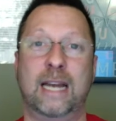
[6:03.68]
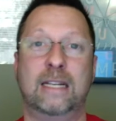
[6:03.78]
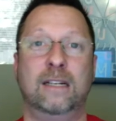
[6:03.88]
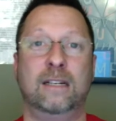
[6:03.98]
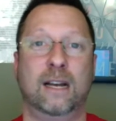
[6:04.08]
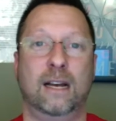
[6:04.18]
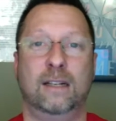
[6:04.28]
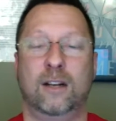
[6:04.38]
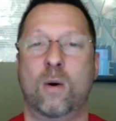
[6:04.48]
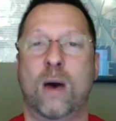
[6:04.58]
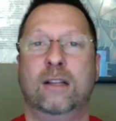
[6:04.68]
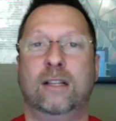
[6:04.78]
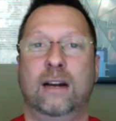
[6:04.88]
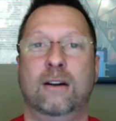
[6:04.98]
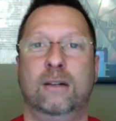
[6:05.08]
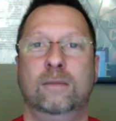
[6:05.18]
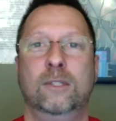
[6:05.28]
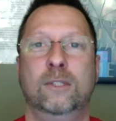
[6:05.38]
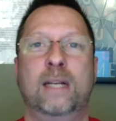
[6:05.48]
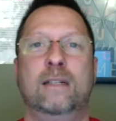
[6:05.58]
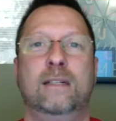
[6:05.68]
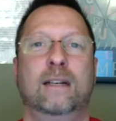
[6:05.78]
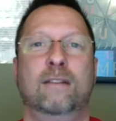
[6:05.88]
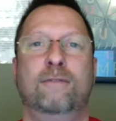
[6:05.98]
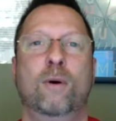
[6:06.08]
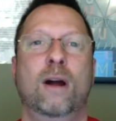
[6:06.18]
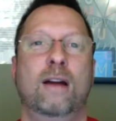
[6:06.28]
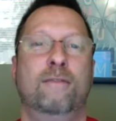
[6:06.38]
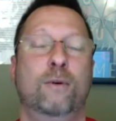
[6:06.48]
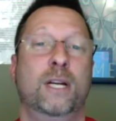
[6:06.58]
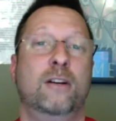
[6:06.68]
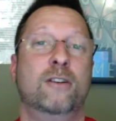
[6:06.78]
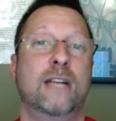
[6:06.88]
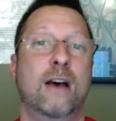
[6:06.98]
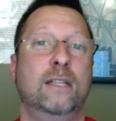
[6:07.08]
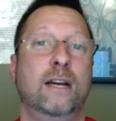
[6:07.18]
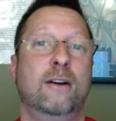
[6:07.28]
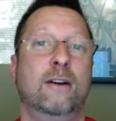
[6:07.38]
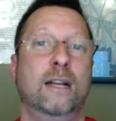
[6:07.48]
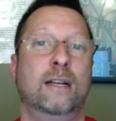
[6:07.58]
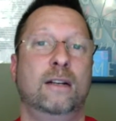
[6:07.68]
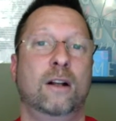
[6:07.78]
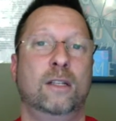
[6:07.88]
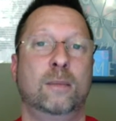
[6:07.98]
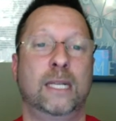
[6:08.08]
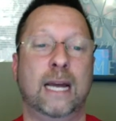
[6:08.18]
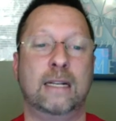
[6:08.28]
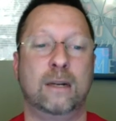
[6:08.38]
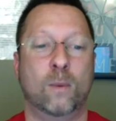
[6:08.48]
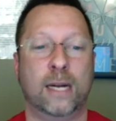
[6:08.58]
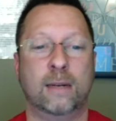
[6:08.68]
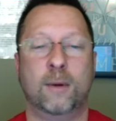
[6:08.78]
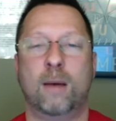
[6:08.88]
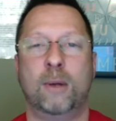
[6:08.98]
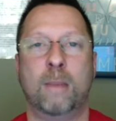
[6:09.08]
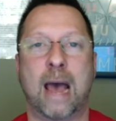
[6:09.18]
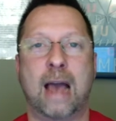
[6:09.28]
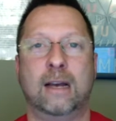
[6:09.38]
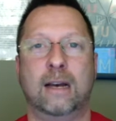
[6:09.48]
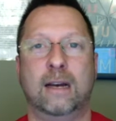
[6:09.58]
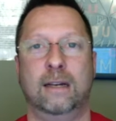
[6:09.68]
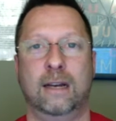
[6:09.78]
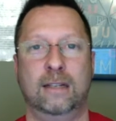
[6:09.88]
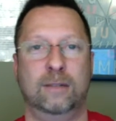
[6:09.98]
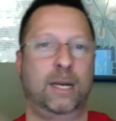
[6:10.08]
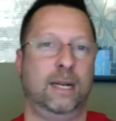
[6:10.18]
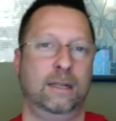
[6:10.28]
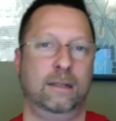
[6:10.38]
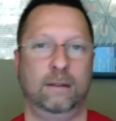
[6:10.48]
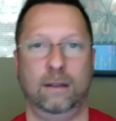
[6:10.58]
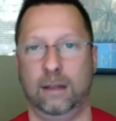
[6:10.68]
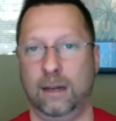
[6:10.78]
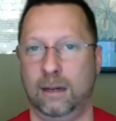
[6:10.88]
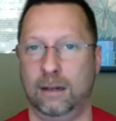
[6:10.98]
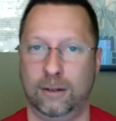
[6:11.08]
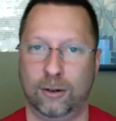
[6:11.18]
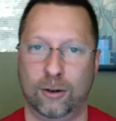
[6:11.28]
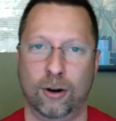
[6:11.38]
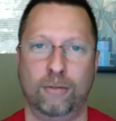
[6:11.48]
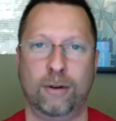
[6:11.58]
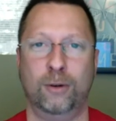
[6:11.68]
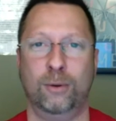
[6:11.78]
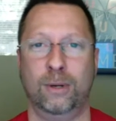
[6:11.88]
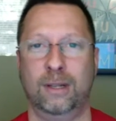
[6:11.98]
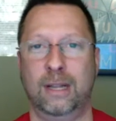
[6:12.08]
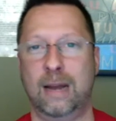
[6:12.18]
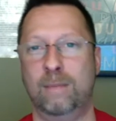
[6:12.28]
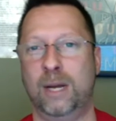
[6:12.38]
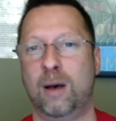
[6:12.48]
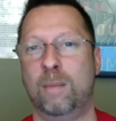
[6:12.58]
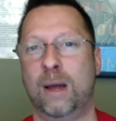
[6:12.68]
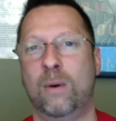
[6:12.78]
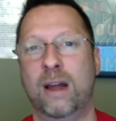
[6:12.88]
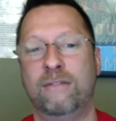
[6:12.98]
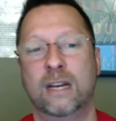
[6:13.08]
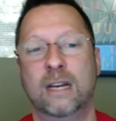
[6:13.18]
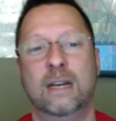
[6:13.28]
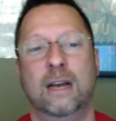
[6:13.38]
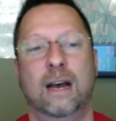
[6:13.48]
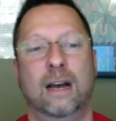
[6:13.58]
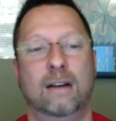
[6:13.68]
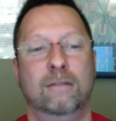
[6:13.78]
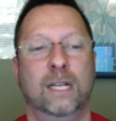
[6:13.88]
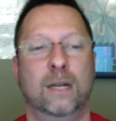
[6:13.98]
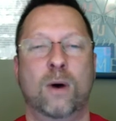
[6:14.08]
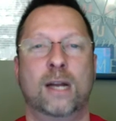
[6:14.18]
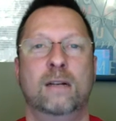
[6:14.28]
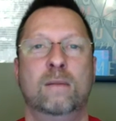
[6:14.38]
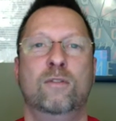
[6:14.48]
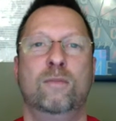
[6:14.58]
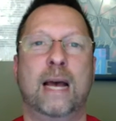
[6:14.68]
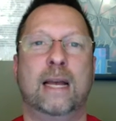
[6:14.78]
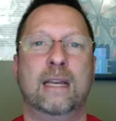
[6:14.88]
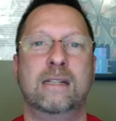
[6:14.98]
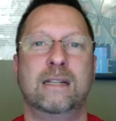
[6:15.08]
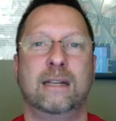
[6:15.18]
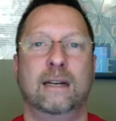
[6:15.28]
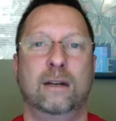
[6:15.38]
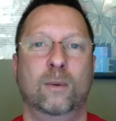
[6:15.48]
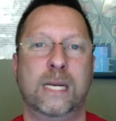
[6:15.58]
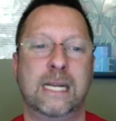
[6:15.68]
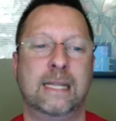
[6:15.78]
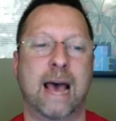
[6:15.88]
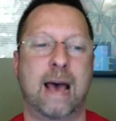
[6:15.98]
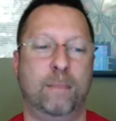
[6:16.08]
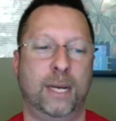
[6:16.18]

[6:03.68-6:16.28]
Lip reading: I did go out there and spent 4 years out there. And then ultimately, I did wind up coming back as my girlfriend, who had then become my wife, really wanted to move back east. We did that.